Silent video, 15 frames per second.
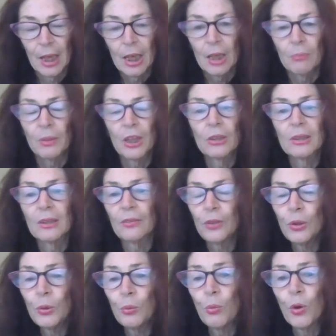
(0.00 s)
Because if
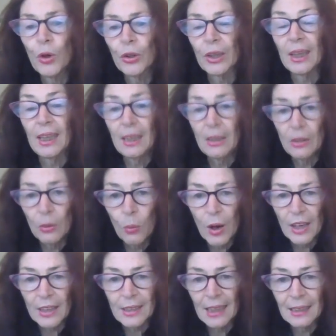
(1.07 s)
you work in the
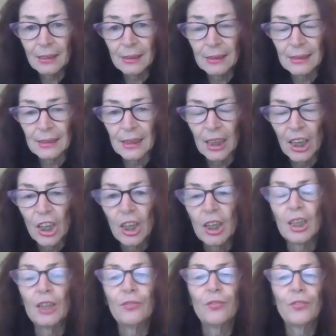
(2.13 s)
White House,
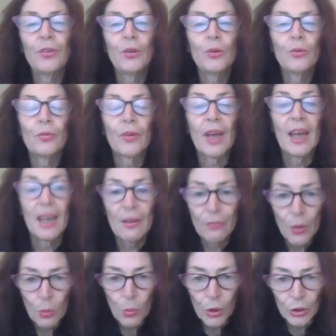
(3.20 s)
if you've
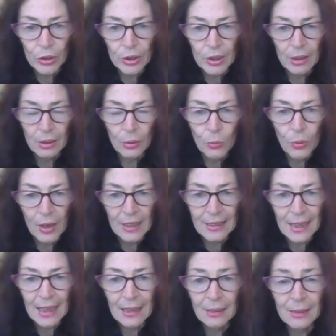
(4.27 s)
ever worked in the White
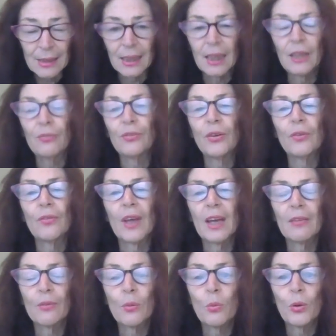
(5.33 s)
House, if you've
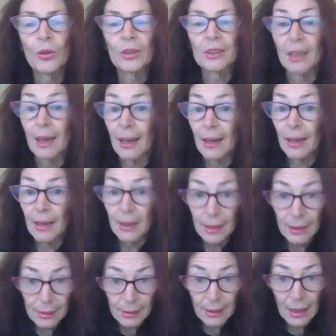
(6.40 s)
ever worked
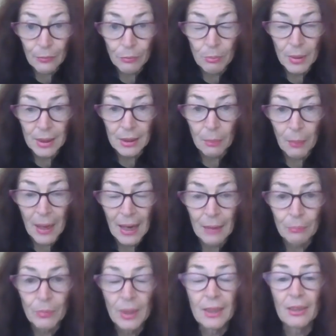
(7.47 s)
in a government
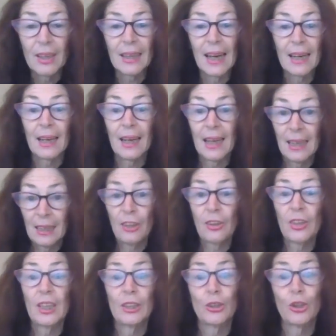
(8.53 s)
department that had
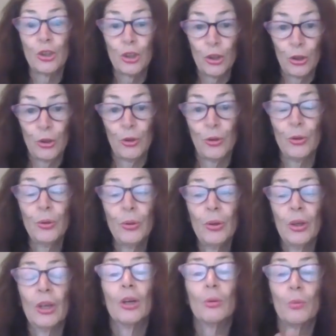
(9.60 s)
anything to do
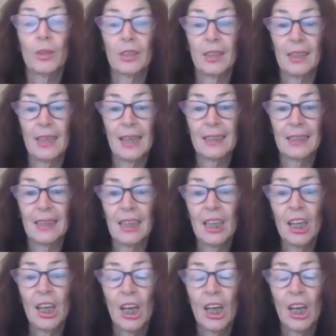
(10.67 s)
with the Yeti,